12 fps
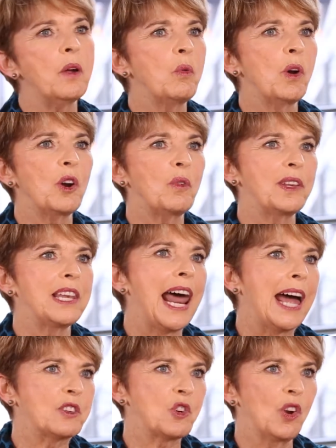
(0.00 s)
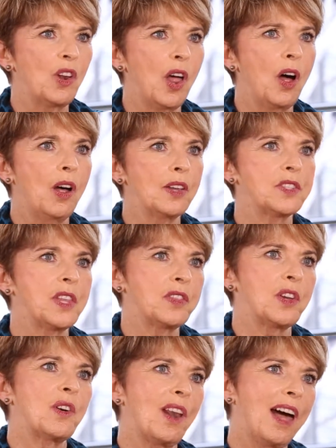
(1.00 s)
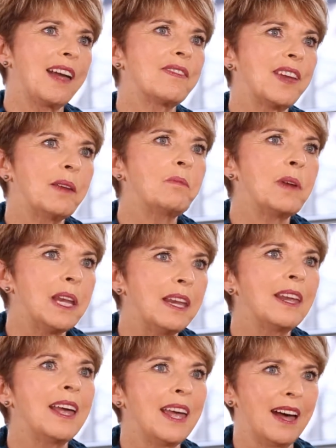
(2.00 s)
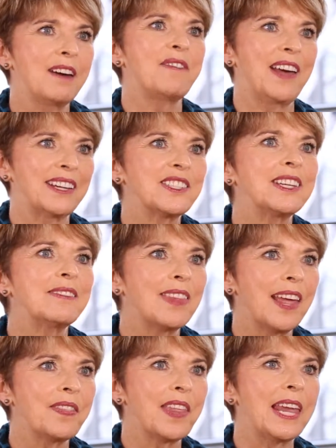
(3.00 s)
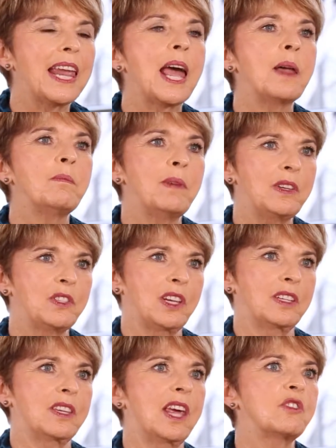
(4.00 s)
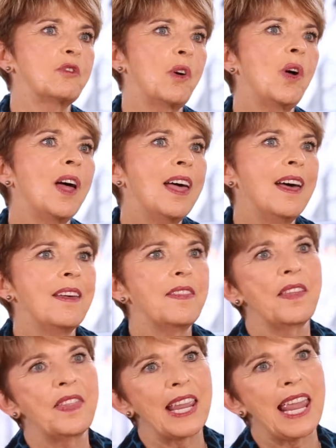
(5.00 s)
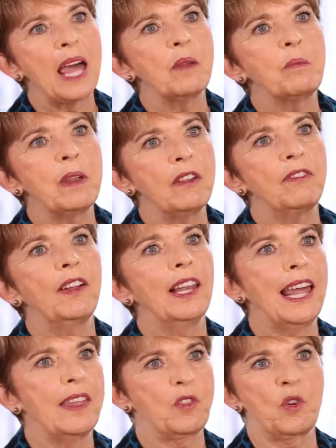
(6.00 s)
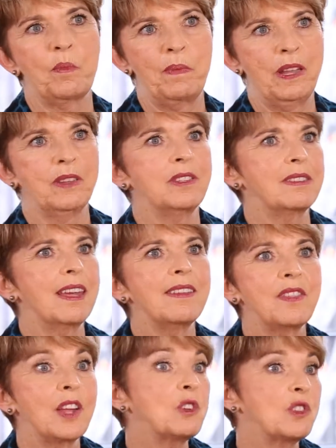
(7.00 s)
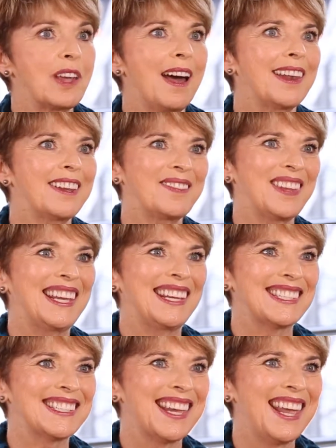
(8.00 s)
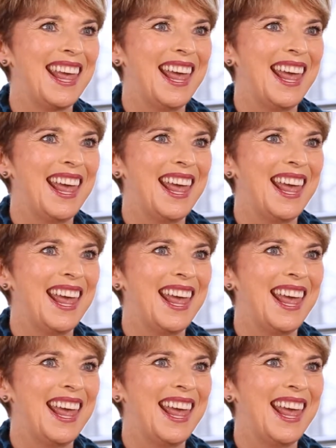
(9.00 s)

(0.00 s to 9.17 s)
to work with natural laws that their life can be effective, that they can be successful, that they can be philanthropists, and those kind of things.